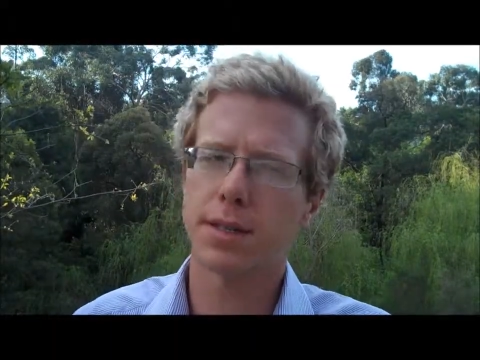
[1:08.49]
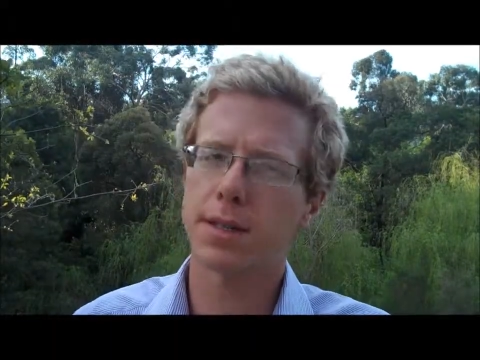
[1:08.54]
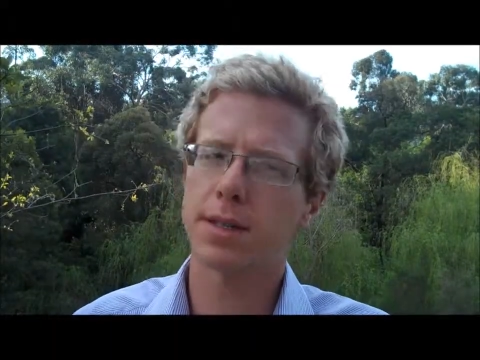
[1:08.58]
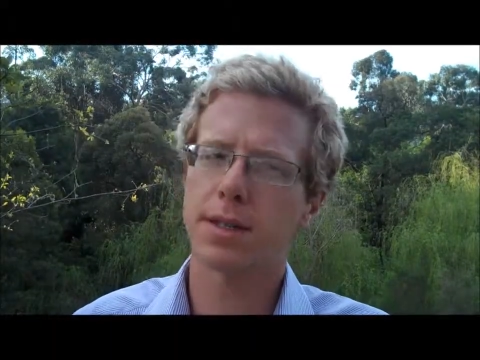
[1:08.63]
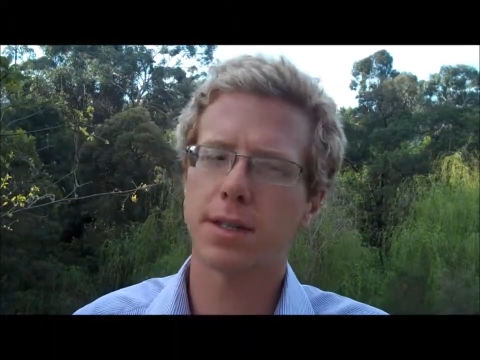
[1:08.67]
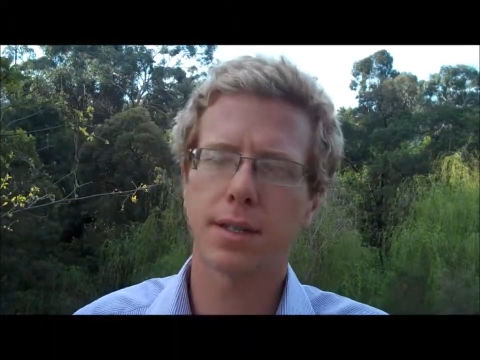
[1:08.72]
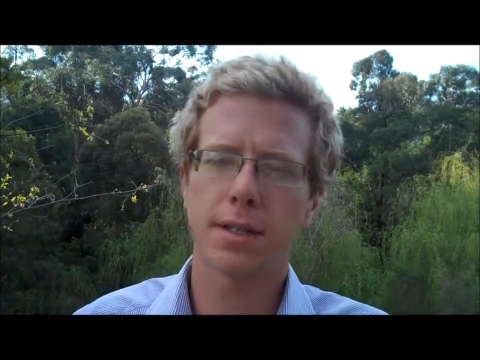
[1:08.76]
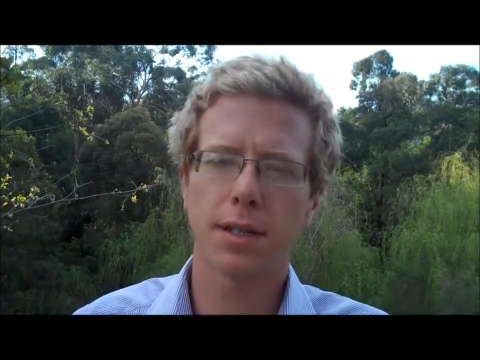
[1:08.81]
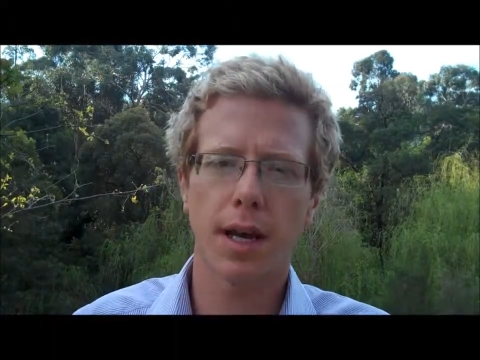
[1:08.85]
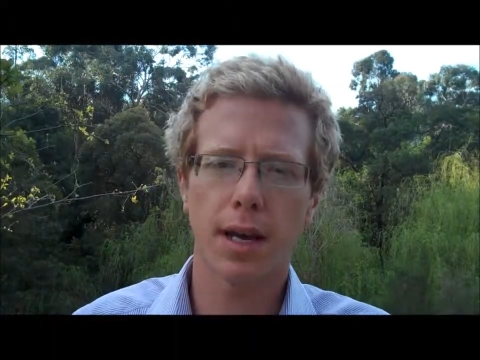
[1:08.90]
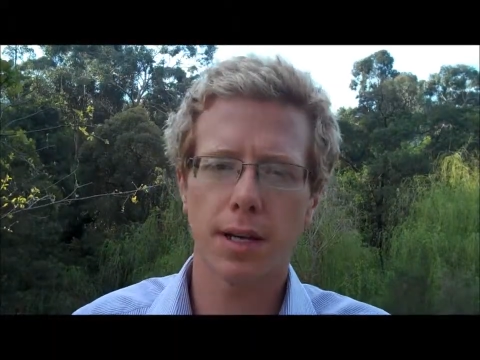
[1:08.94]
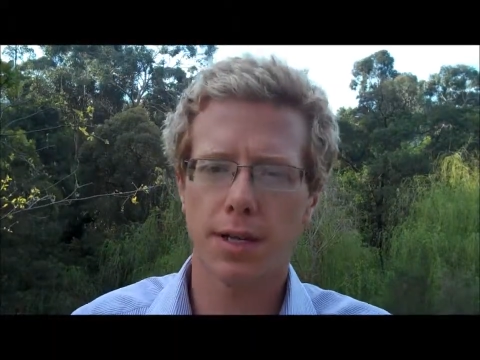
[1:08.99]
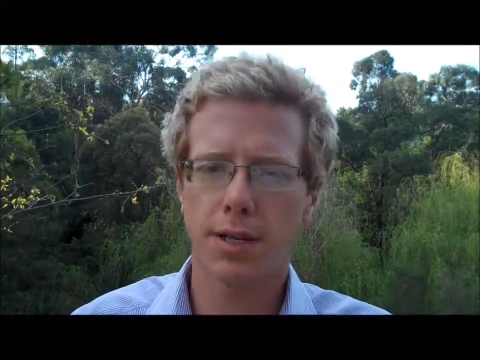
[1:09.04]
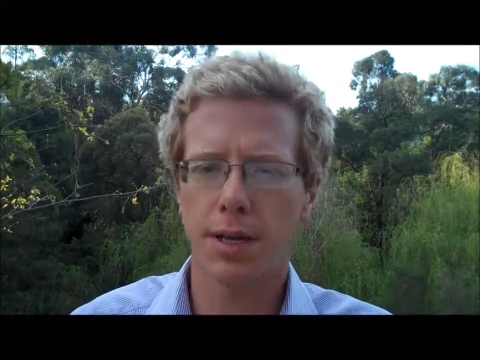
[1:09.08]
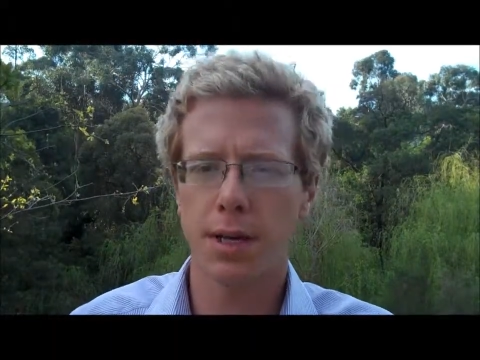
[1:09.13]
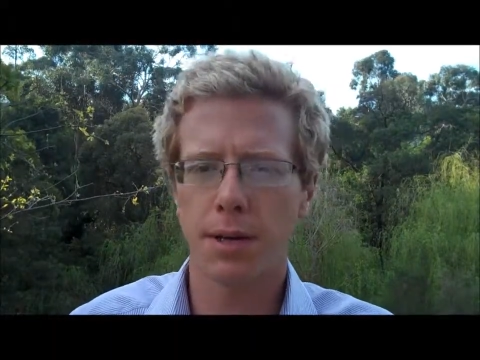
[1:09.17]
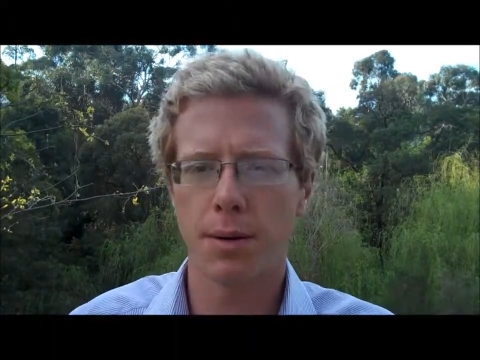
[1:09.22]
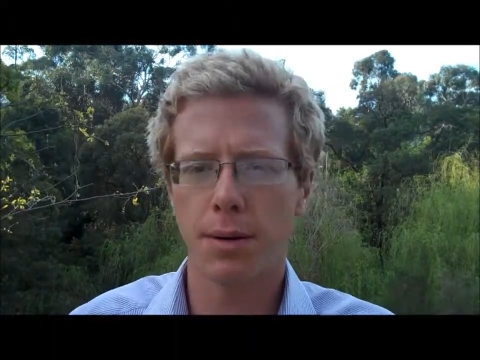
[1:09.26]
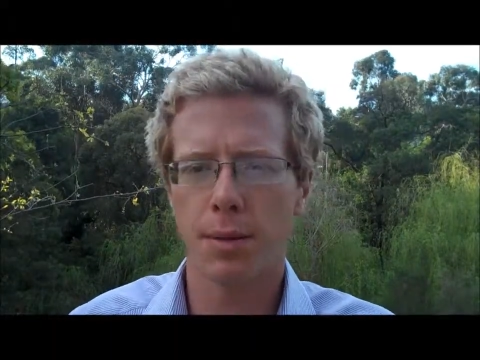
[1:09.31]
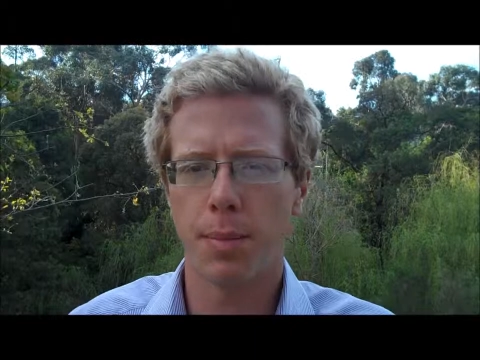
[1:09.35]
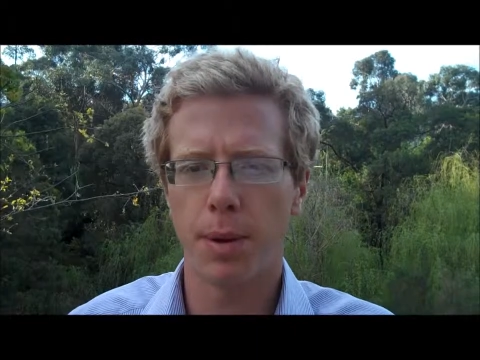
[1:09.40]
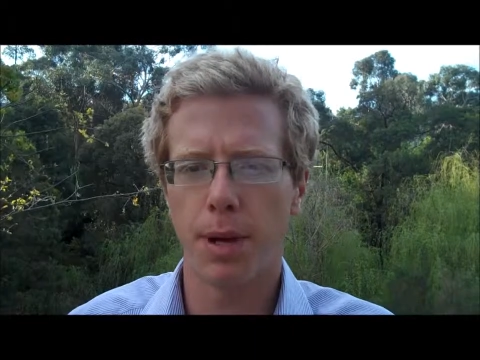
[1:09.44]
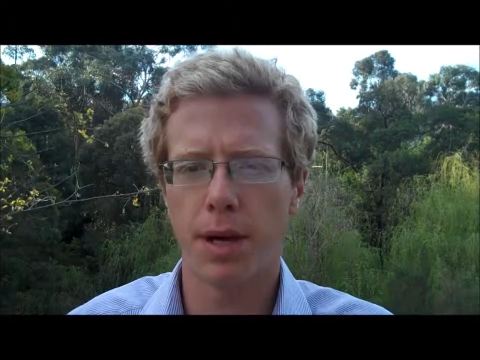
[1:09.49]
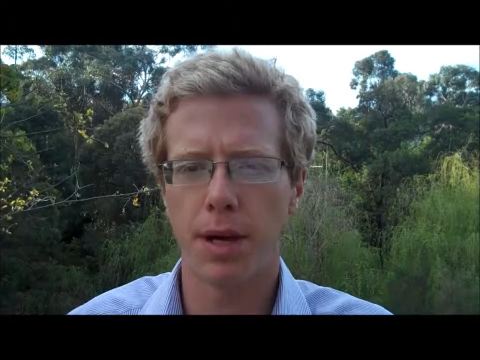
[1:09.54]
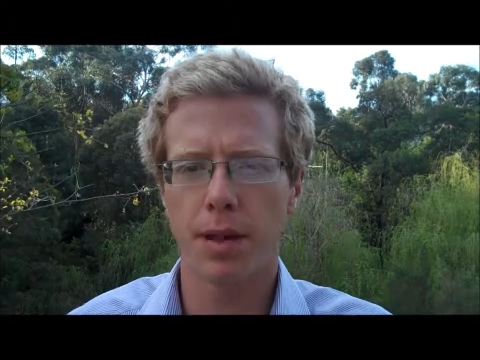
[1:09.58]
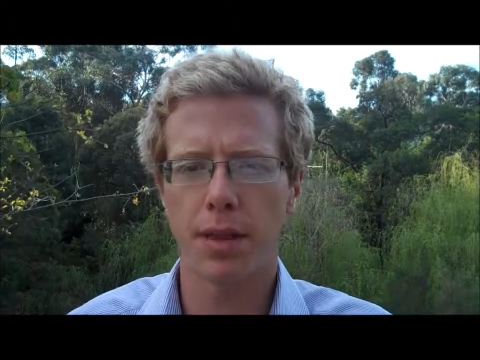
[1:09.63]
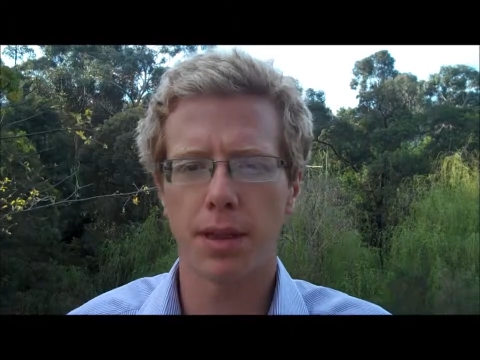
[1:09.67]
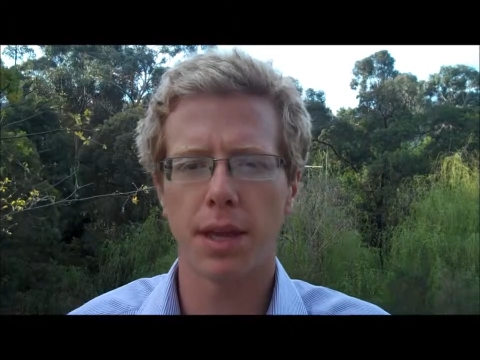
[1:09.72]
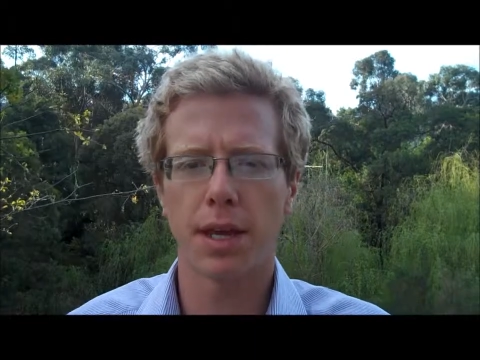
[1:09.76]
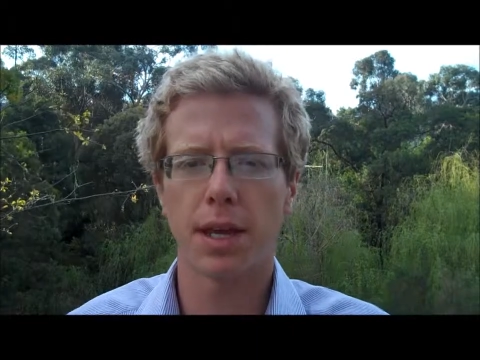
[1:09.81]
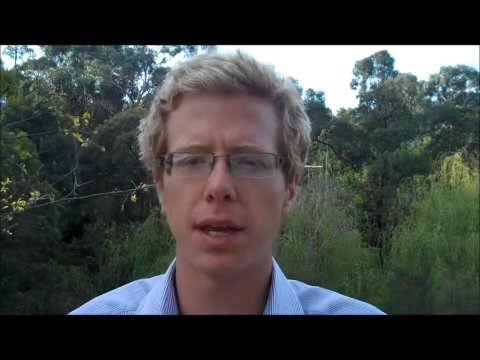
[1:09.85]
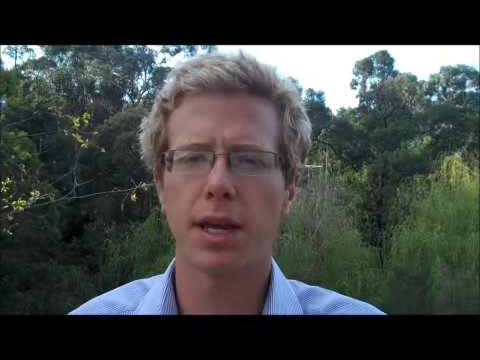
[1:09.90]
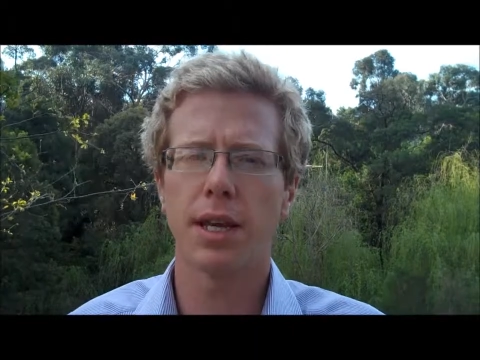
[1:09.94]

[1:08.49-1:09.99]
such an independent thinker.